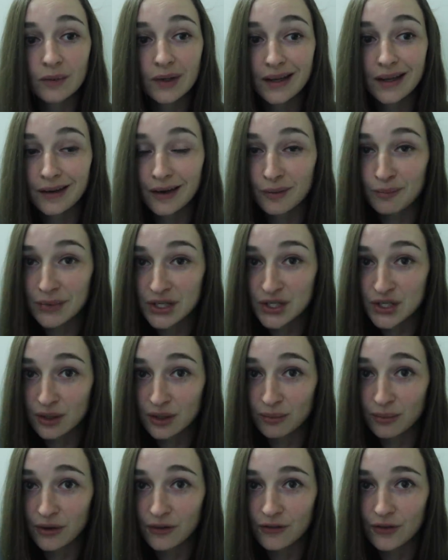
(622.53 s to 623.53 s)
like I
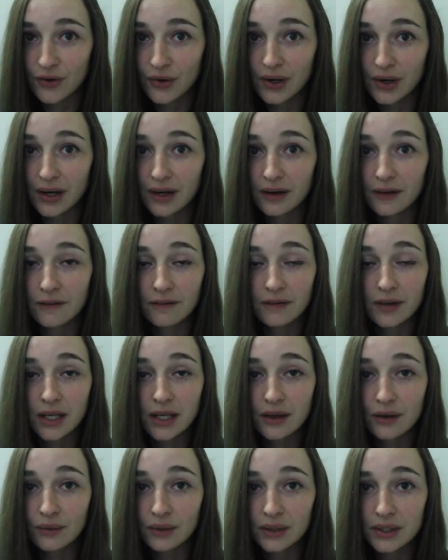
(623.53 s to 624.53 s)
mentioned before, a
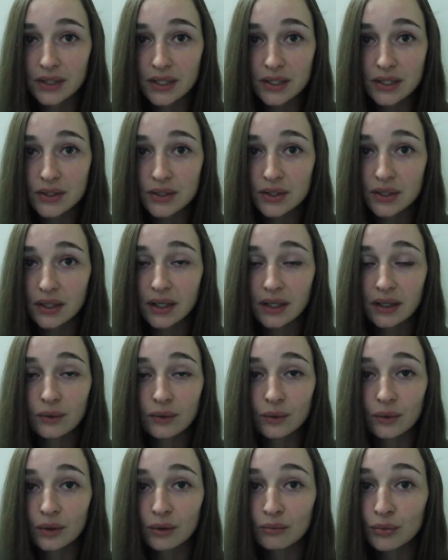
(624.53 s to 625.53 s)
video on the internet
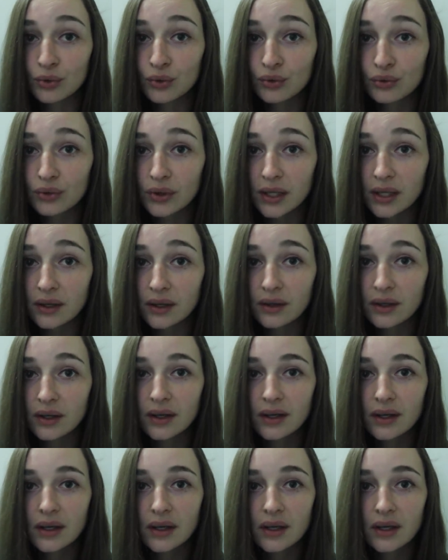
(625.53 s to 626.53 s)
or a movie.
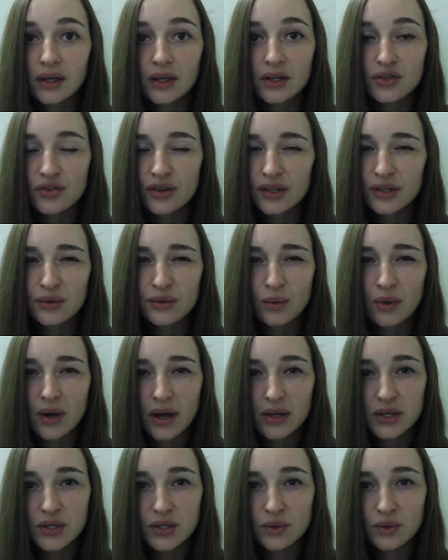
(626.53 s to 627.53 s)
Try to
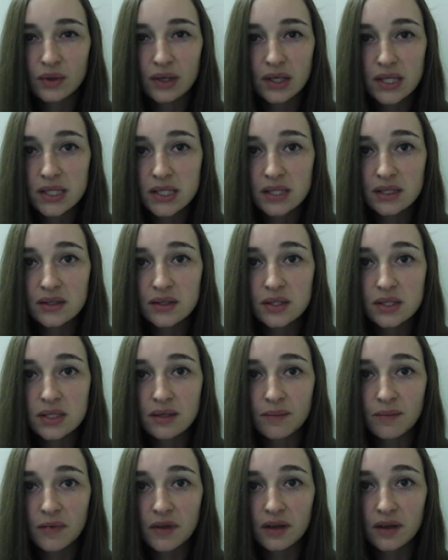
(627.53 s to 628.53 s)
watch or listen to
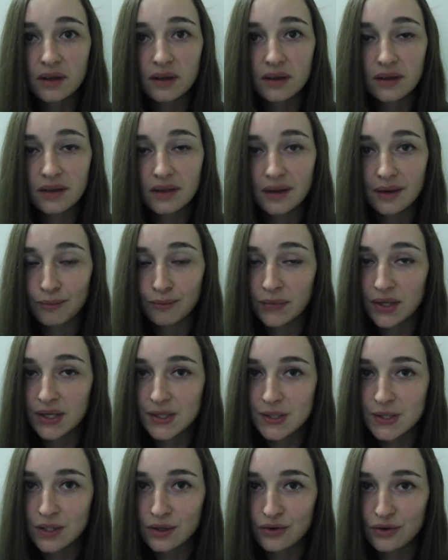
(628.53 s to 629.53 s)
something that
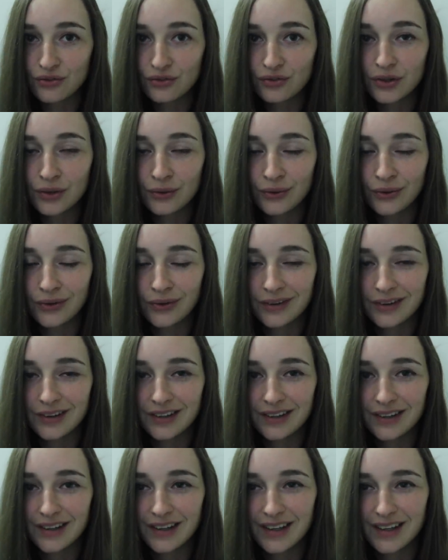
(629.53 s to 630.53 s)
makes you feel
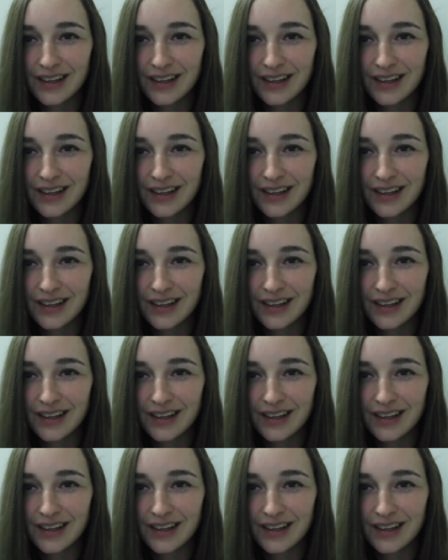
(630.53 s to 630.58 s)
good,